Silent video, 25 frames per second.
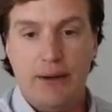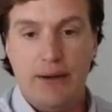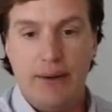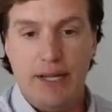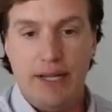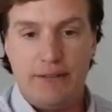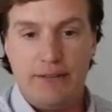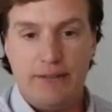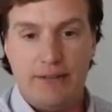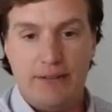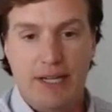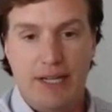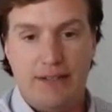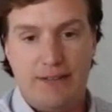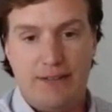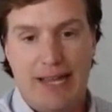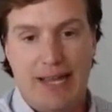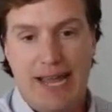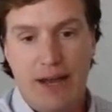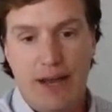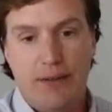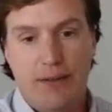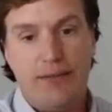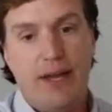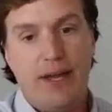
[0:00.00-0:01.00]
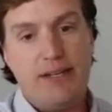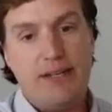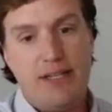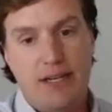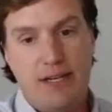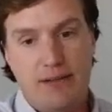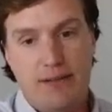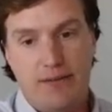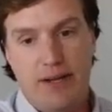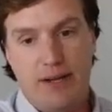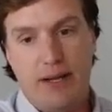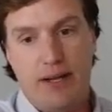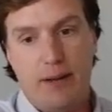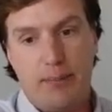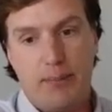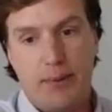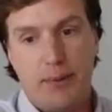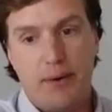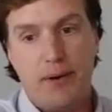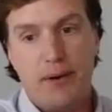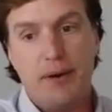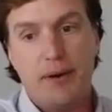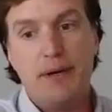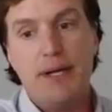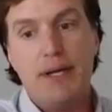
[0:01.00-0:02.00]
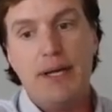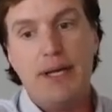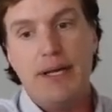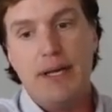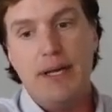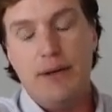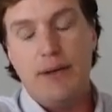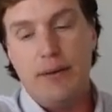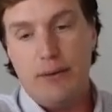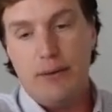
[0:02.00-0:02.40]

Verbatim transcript: you know it's it's a health IT developer